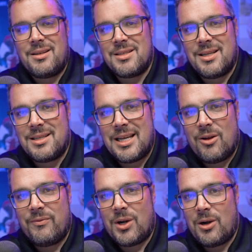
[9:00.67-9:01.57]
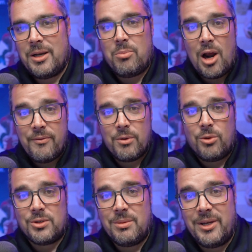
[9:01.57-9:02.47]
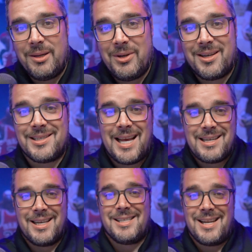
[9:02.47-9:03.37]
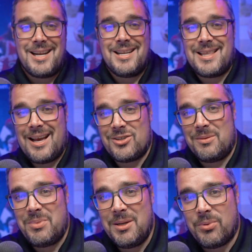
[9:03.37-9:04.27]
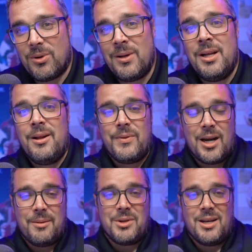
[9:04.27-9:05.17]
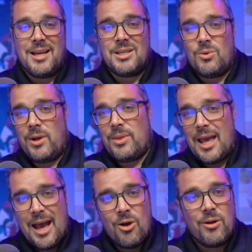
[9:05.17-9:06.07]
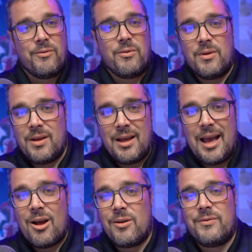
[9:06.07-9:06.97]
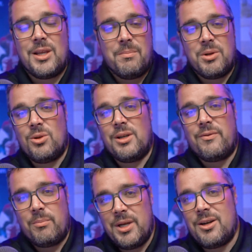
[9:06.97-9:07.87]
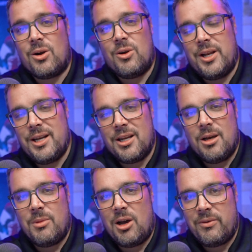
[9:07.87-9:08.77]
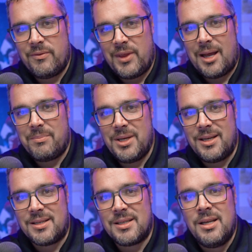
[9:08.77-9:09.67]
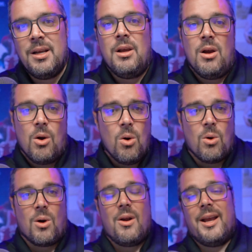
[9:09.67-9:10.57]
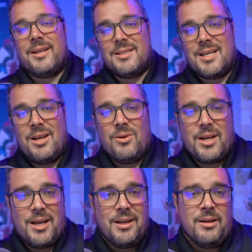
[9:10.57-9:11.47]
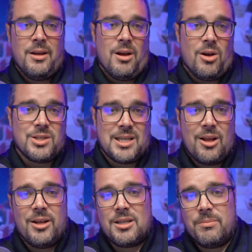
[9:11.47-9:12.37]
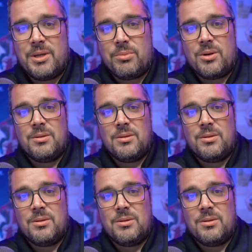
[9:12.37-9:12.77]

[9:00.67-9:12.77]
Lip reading: doesn't sound very profitable to me because that takes 90,000 people that I'm connected with out of the ability for me to earn income off of that piece. Or I could say, okay, I'll sell it to people,